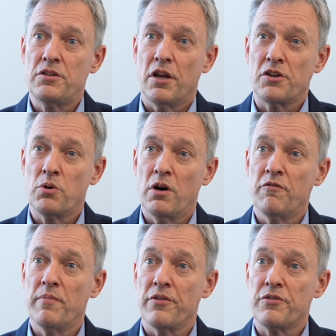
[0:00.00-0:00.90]

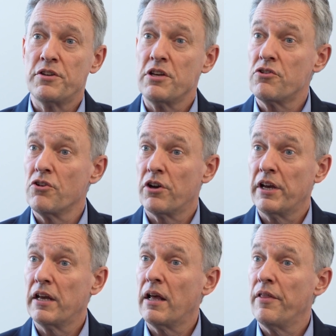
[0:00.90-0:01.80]
12-month
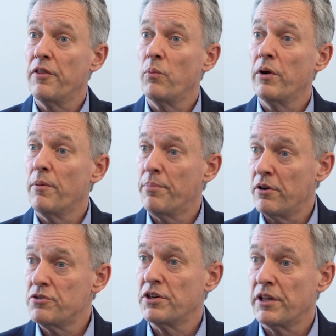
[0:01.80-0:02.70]
destocking that we're
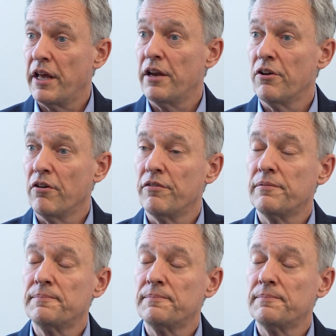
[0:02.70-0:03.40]
approaching the end of.